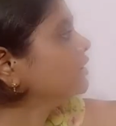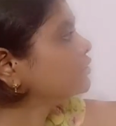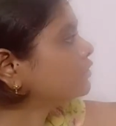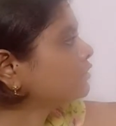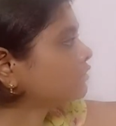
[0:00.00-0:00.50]

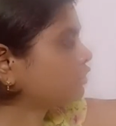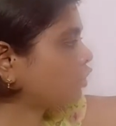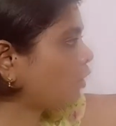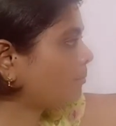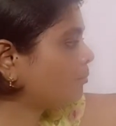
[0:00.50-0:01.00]
So
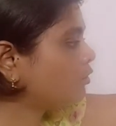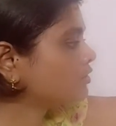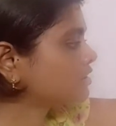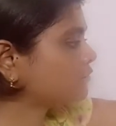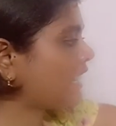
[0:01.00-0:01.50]

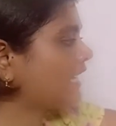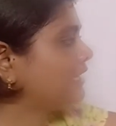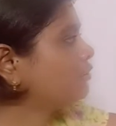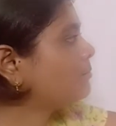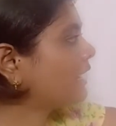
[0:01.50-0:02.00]
topmost
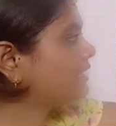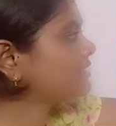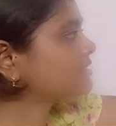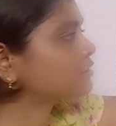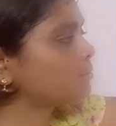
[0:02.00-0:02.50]
value
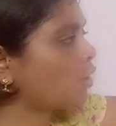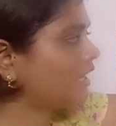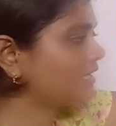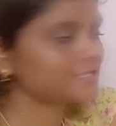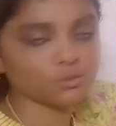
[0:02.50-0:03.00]
minus
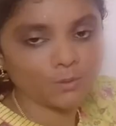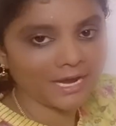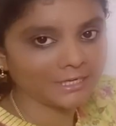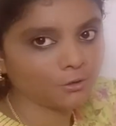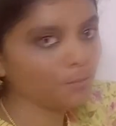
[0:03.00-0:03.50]
smallest
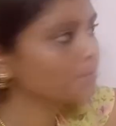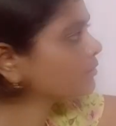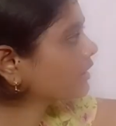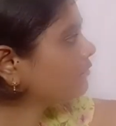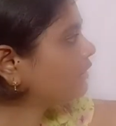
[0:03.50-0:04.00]
value
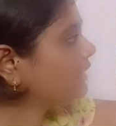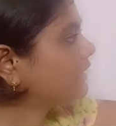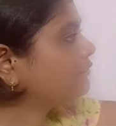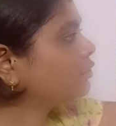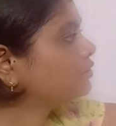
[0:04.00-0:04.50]
will
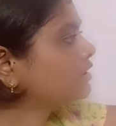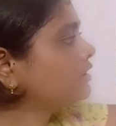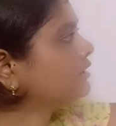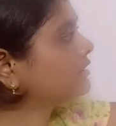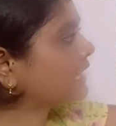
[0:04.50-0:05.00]
give you
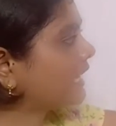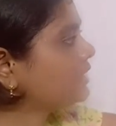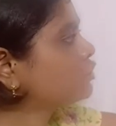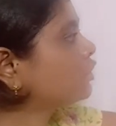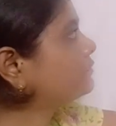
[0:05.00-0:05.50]
the
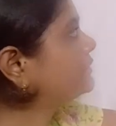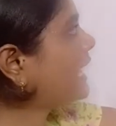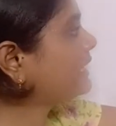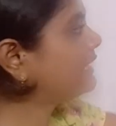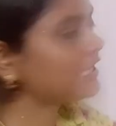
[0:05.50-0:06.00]
range of
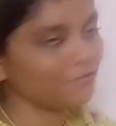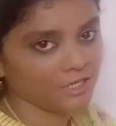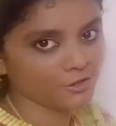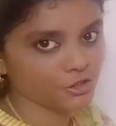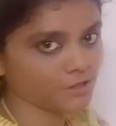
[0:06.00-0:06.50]
that
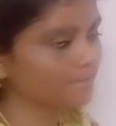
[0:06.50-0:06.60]
deviation.